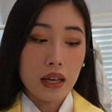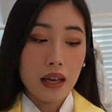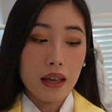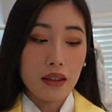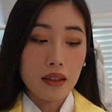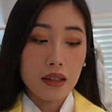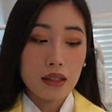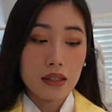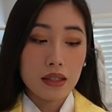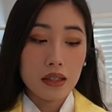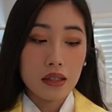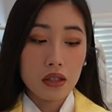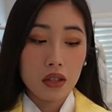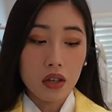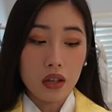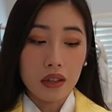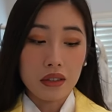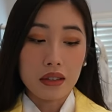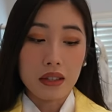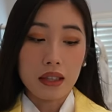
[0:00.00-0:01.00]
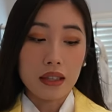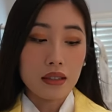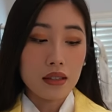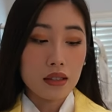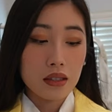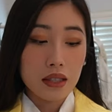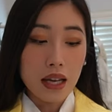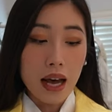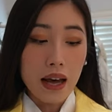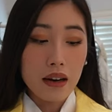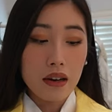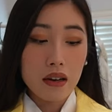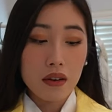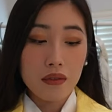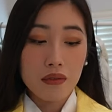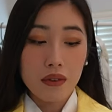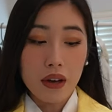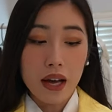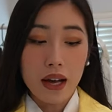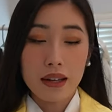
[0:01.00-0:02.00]
and this is called the Satin
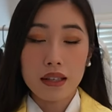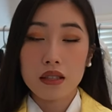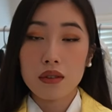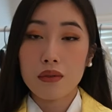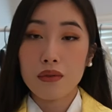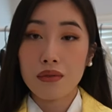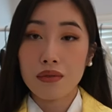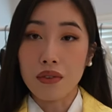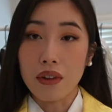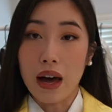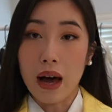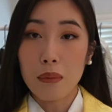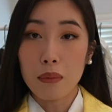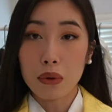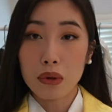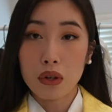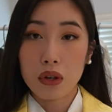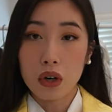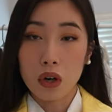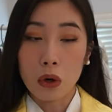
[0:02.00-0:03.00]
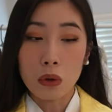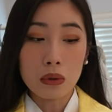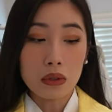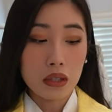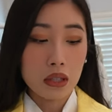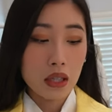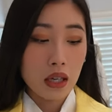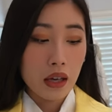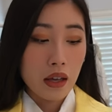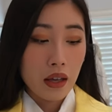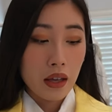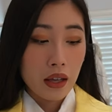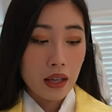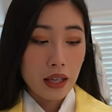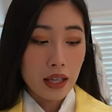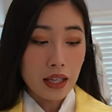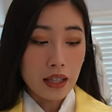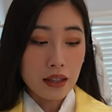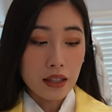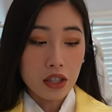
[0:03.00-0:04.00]
Effect Flap Coat
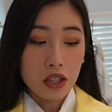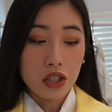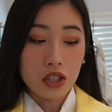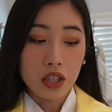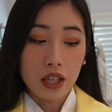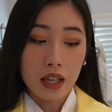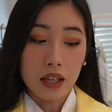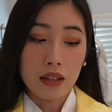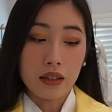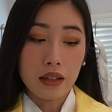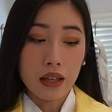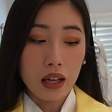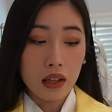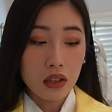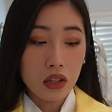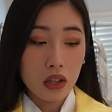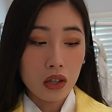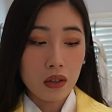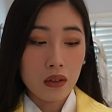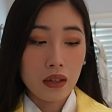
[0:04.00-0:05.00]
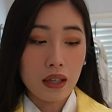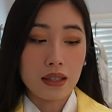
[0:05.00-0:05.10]
in the shade yellow.